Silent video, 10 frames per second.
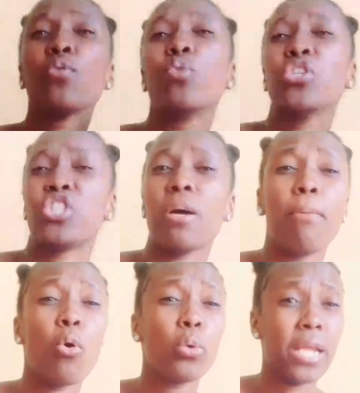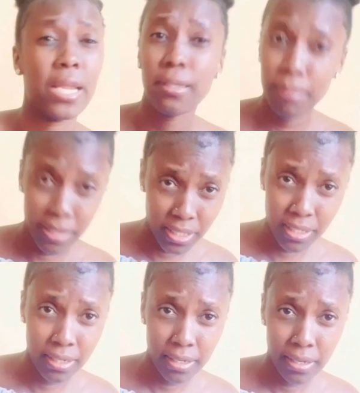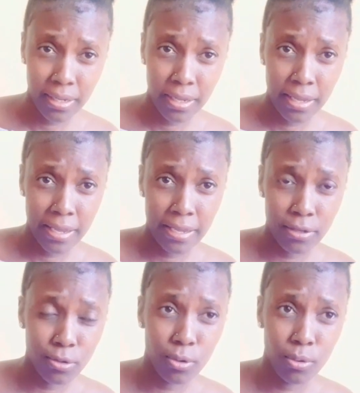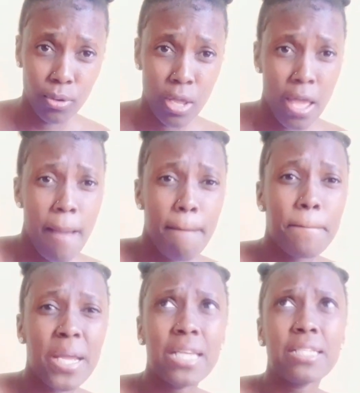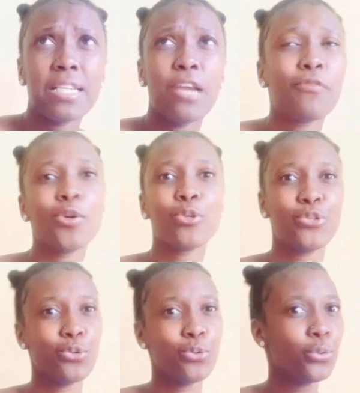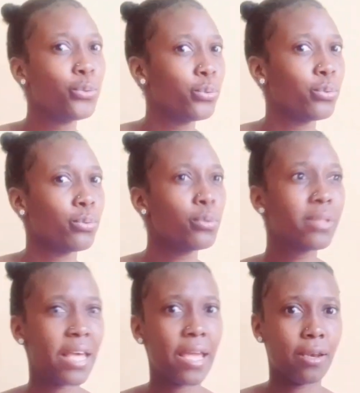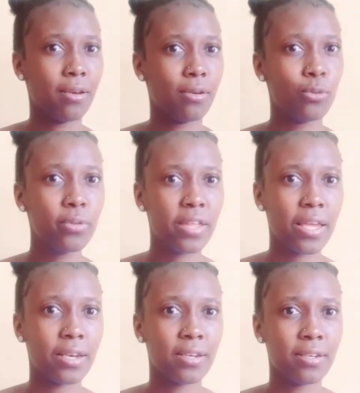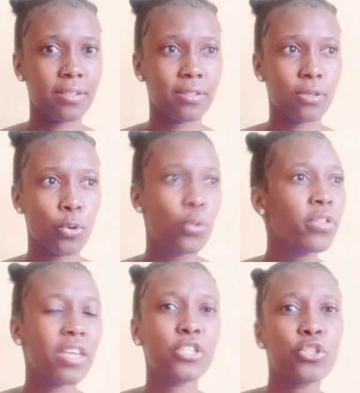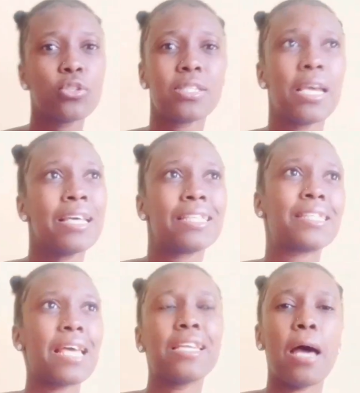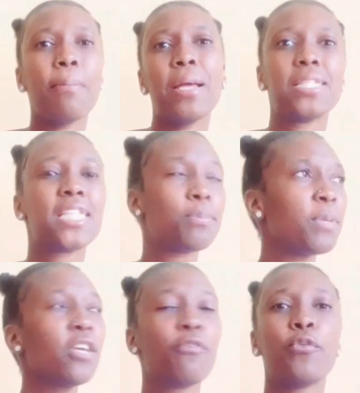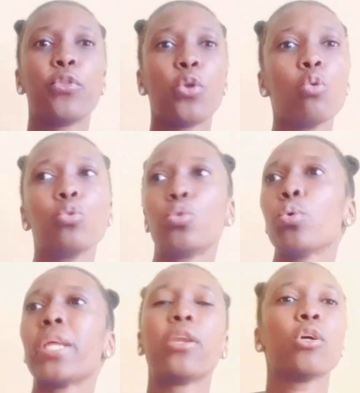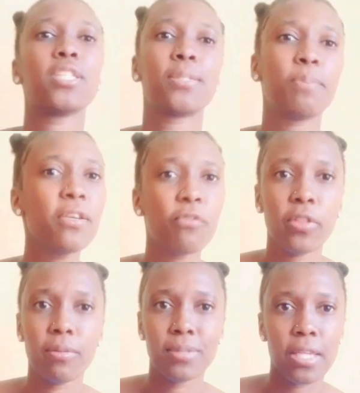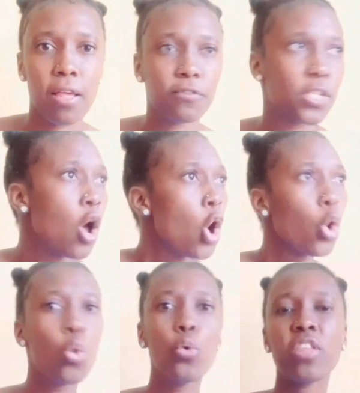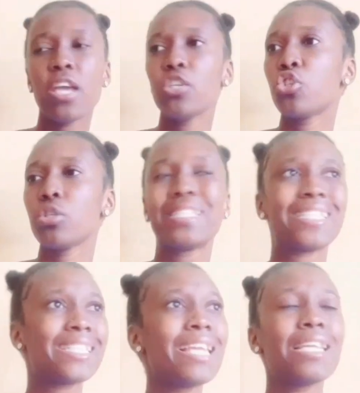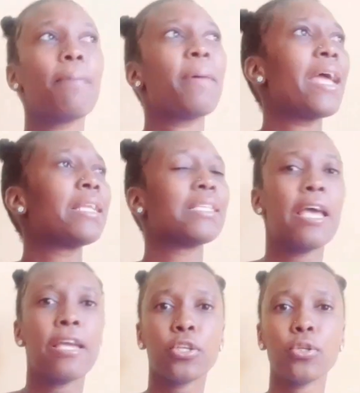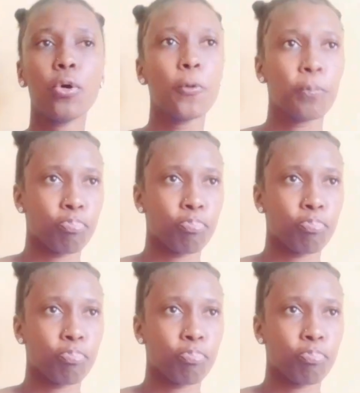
wished upon anybody, you know? But if not you, who? Who then? Who then? Who then should stand up and speak for those who cannot speak for themselves? Who then should stand up and, you know,